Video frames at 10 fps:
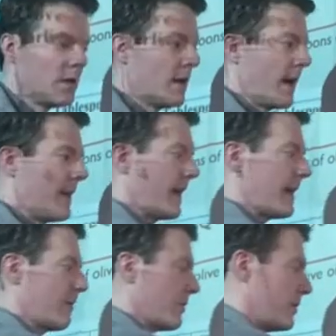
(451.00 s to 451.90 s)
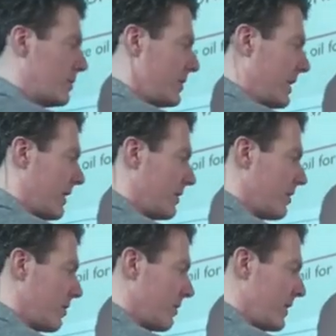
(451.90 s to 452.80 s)
and that can reduce down to
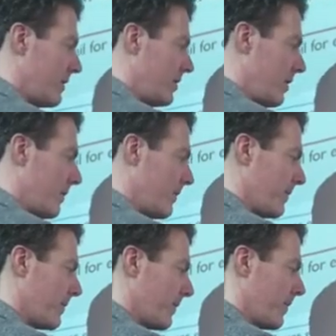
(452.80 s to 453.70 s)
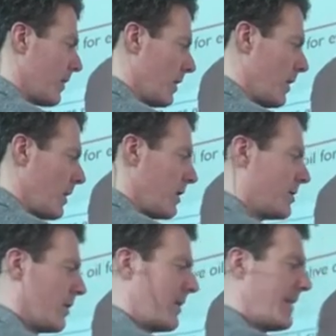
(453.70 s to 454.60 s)
3 to 2.
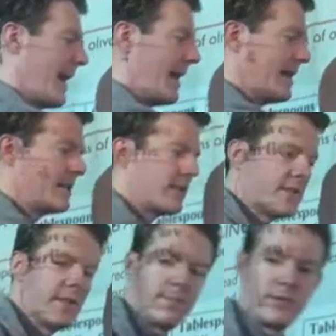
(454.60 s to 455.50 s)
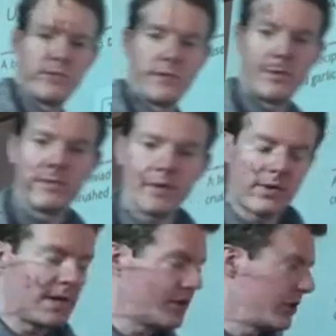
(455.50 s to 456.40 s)
So that is our simplest form of
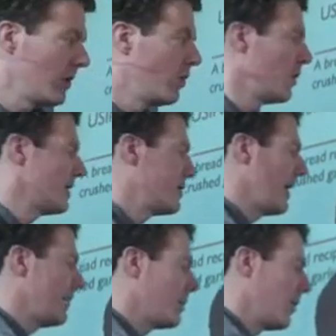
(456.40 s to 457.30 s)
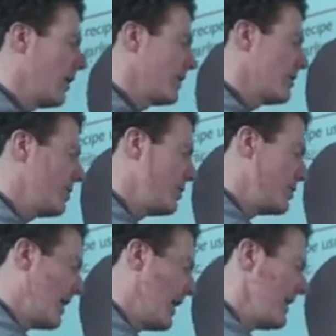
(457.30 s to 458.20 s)
our ratio, which I'm going to
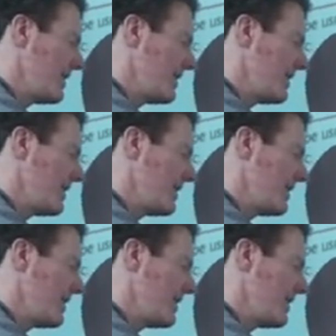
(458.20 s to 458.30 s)
change